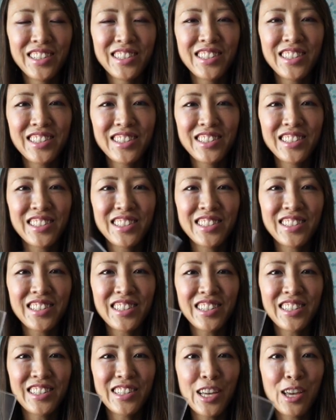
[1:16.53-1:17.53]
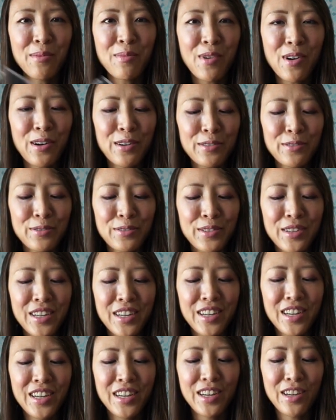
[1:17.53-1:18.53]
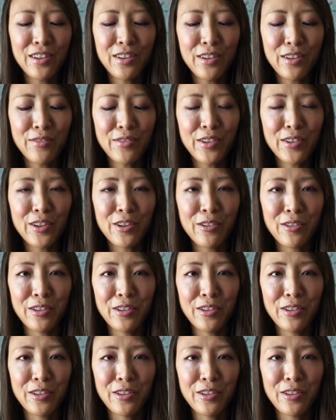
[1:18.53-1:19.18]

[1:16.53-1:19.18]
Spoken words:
since this lid came off very